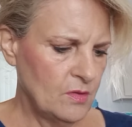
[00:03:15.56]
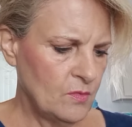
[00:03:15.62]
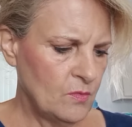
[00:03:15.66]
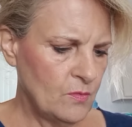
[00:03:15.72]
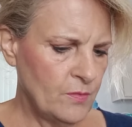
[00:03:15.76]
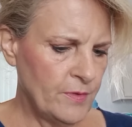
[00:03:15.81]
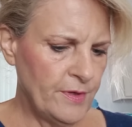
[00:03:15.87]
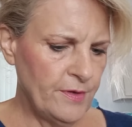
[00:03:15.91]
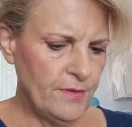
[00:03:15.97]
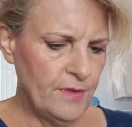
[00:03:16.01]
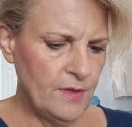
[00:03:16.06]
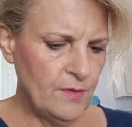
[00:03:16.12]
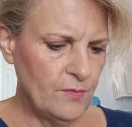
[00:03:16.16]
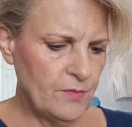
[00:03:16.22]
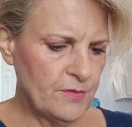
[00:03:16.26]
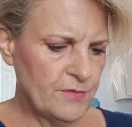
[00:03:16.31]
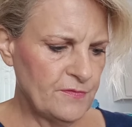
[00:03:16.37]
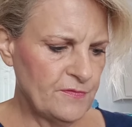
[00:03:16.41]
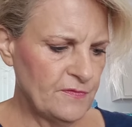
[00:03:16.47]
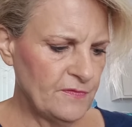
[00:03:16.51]
Where they
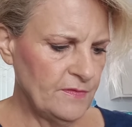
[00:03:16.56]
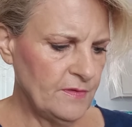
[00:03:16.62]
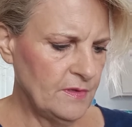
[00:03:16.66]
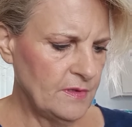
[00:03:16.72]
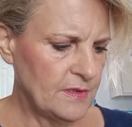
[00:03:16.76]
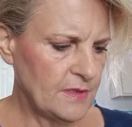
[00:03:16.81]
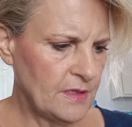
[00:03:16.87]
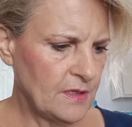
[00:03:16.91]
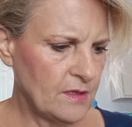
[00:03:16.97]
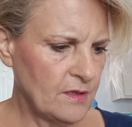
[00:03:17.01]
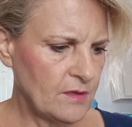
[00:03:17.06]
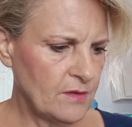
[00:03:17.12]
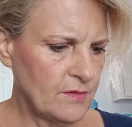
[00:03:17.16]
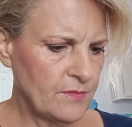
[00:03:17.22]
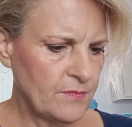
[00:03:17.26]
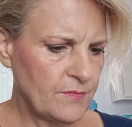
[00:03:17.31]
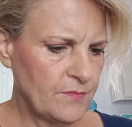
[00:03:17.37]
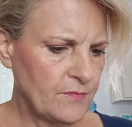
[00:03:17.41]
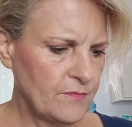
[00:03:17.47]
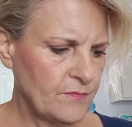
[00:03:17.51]
were drilling
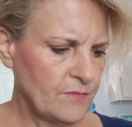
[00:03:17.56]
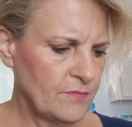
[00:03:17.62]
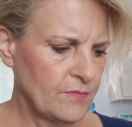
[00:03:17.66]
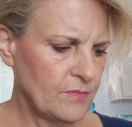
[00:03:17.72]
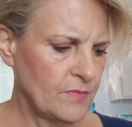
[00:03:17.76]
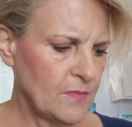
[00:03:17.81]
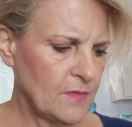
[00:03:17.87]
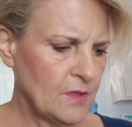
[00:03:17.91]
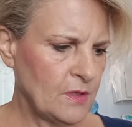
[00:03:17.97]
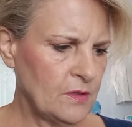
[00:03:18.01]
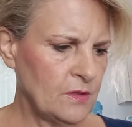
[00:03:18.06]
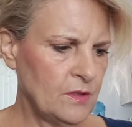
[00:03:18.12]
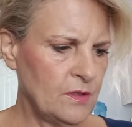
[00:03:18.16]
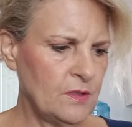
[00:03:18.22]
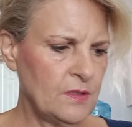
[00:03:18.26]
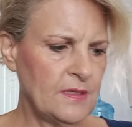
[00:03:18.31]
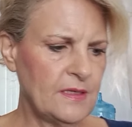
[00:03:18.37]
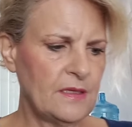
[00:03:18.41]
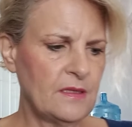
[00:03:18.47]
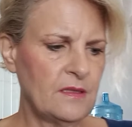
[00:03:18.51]

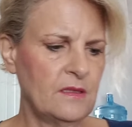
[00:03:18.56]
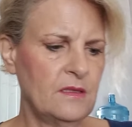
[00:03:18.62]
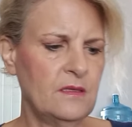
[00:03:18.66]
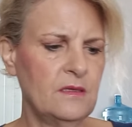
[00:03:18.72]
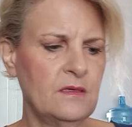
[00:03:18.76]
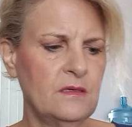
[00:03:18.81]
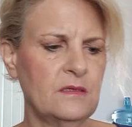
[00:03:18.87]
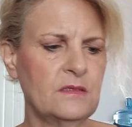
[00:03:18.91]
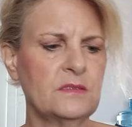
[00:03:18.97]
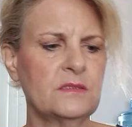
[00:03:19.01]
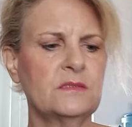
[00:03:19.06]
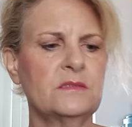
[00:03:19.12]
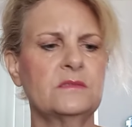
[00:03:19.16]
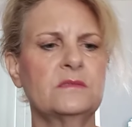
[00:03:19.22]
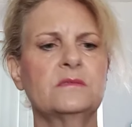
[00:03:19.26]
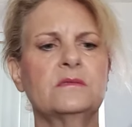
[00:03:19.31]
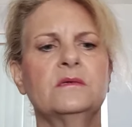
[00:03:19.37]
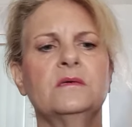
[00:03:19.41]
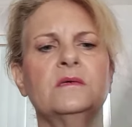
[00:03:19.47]
looked like this